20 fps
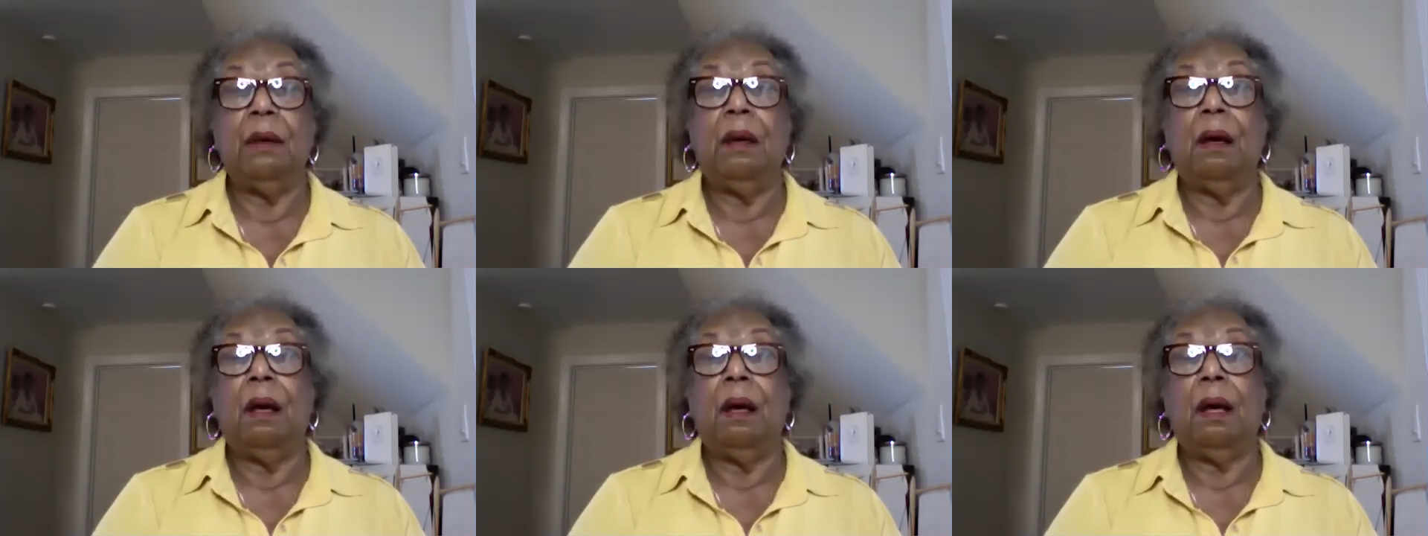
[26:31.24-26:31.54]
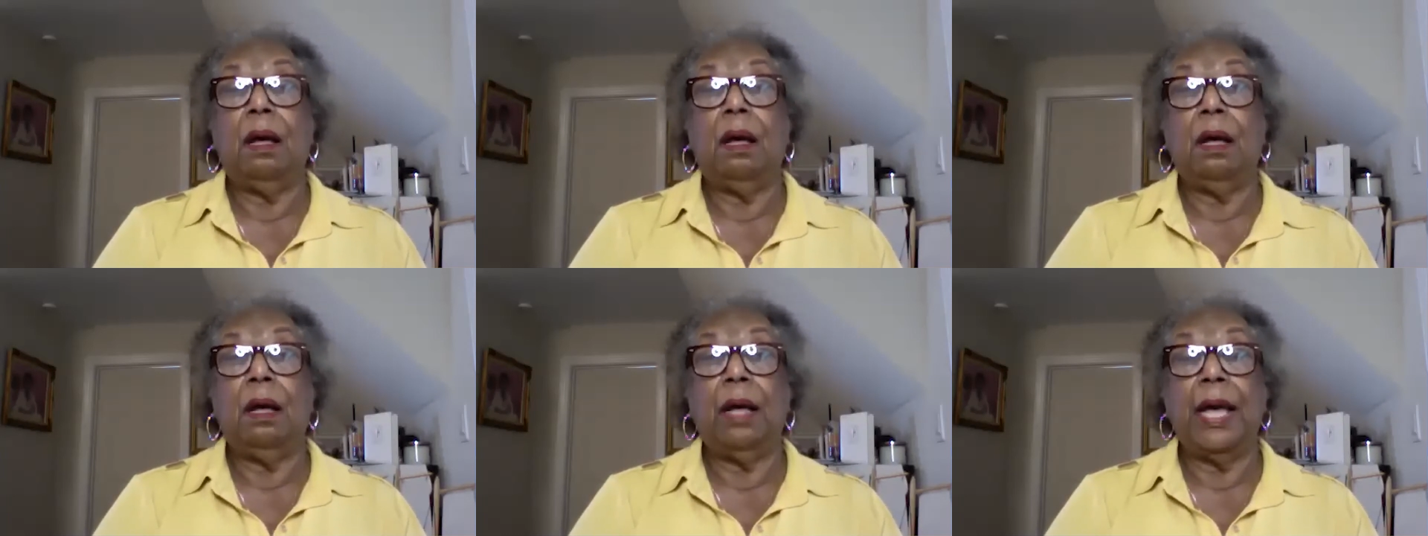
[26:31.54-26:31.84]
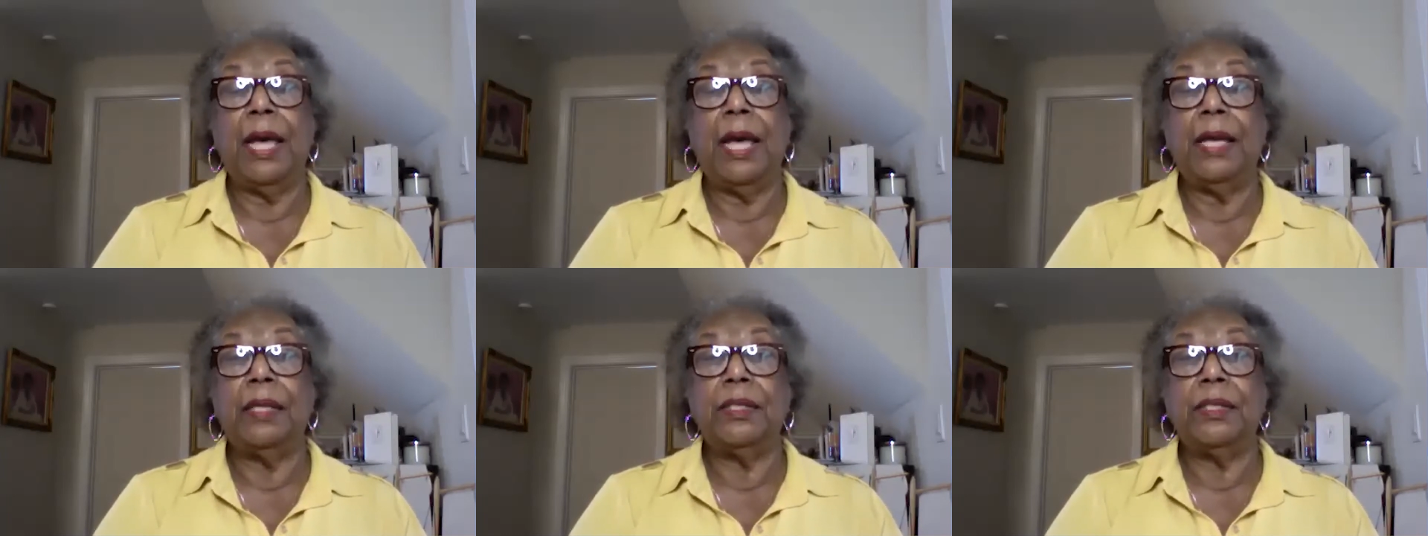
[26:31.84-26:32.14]

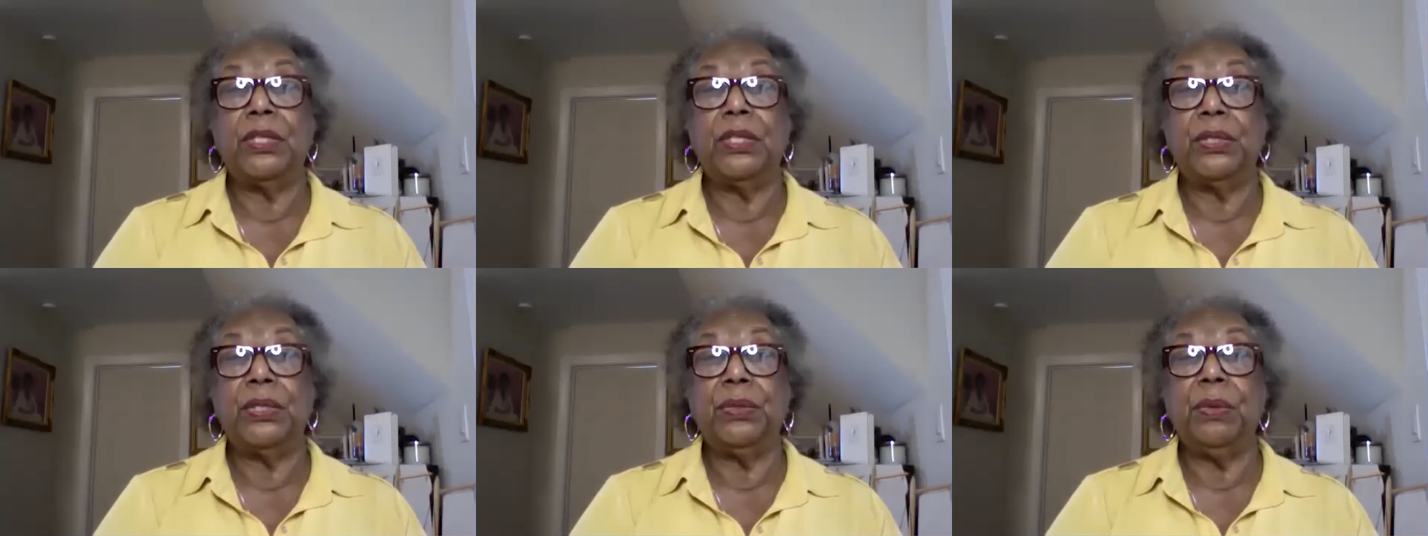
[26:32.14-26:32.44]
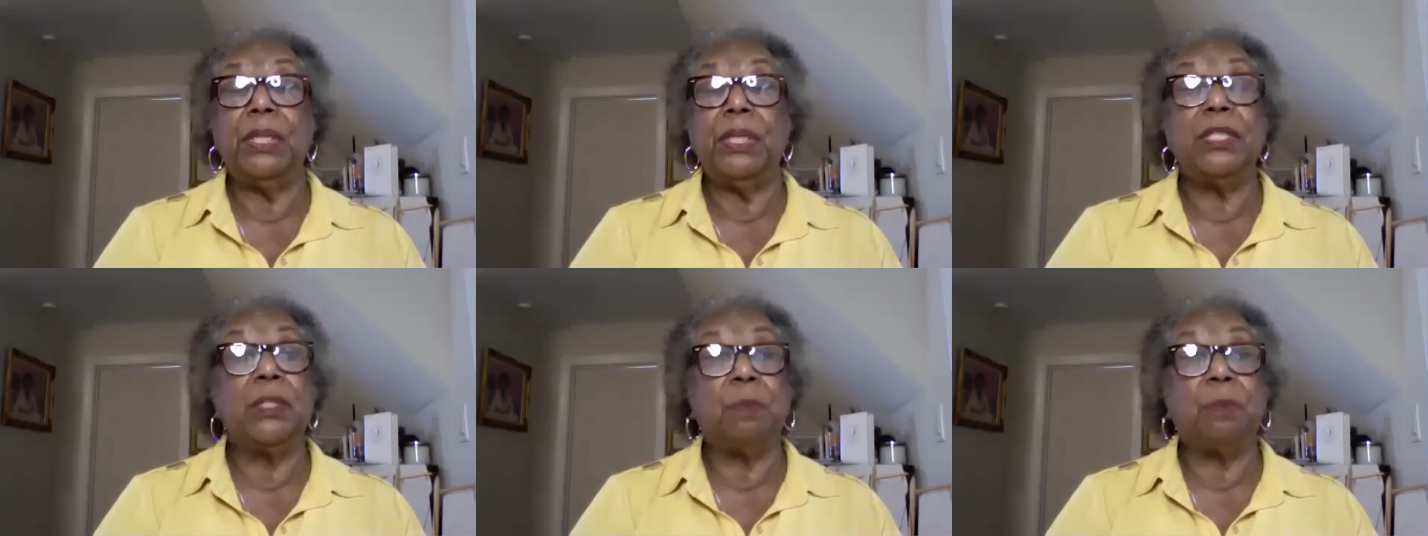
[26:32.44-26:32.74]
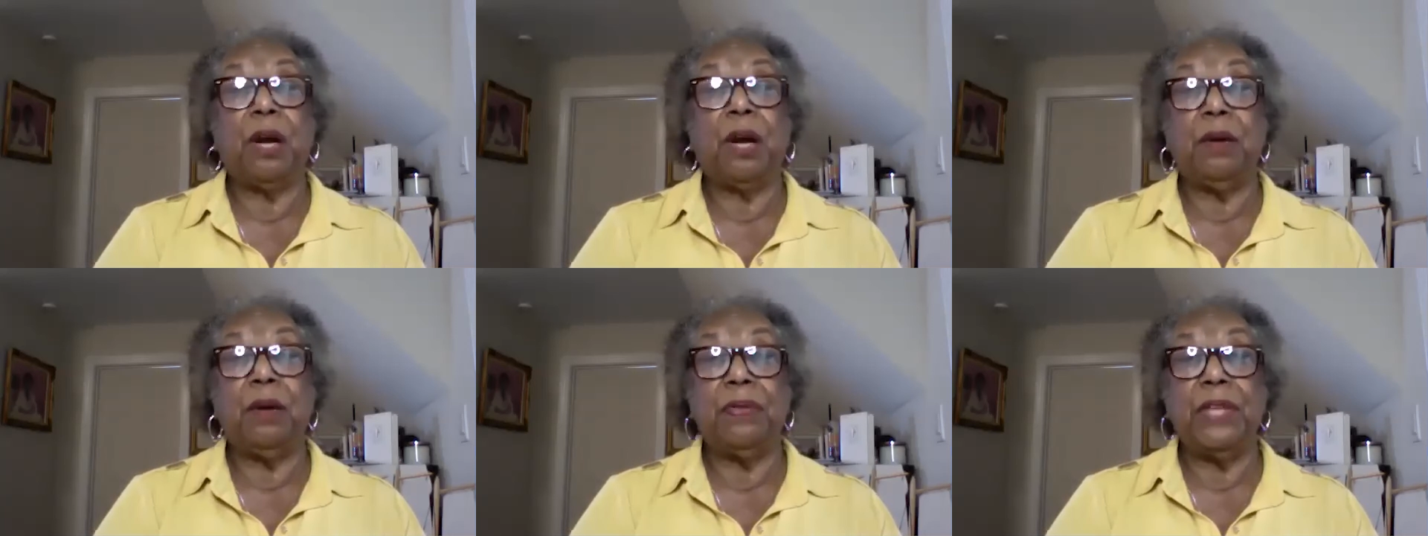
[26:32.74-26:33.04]
And to
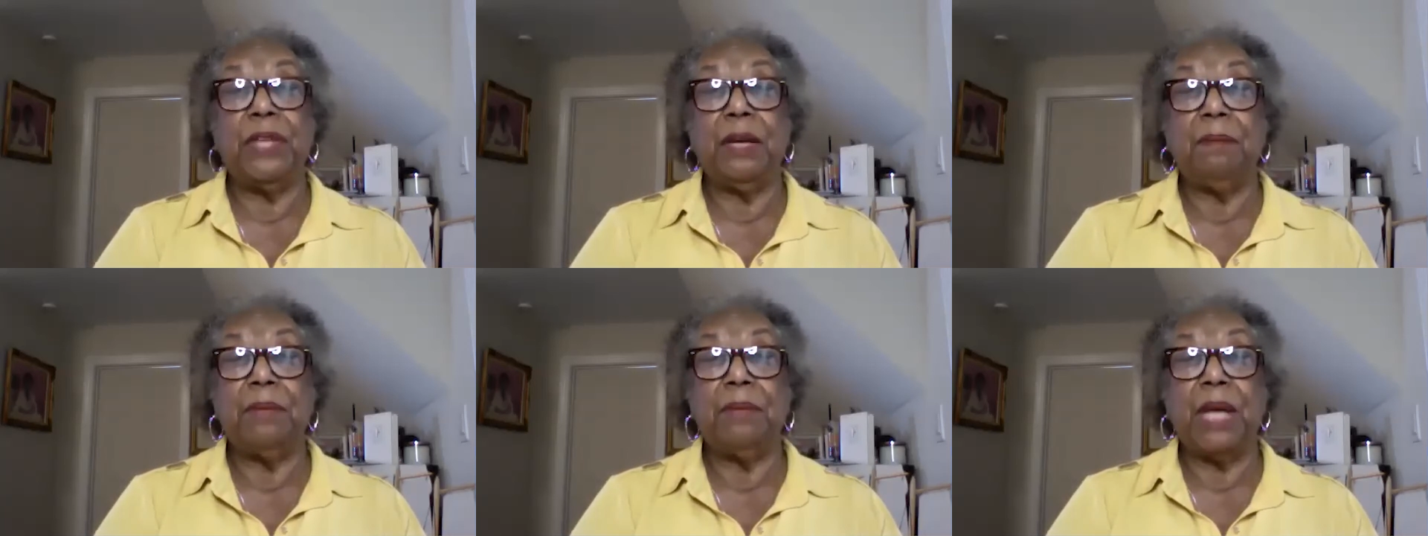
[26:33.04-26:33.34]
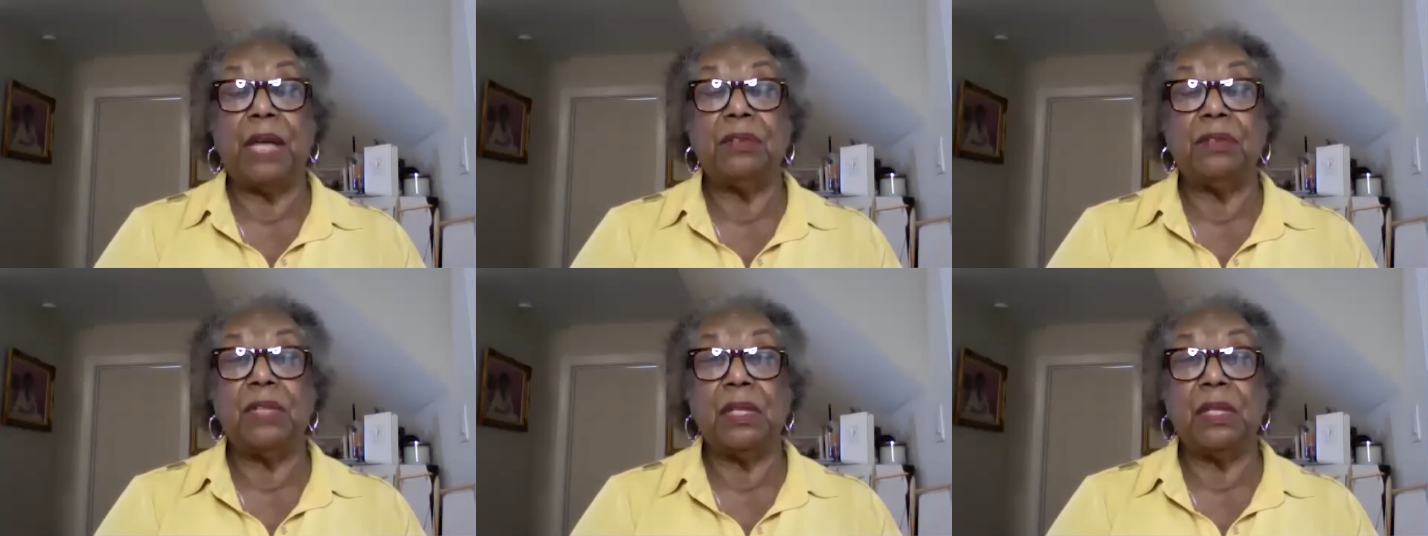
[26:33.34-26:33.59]
inspire them not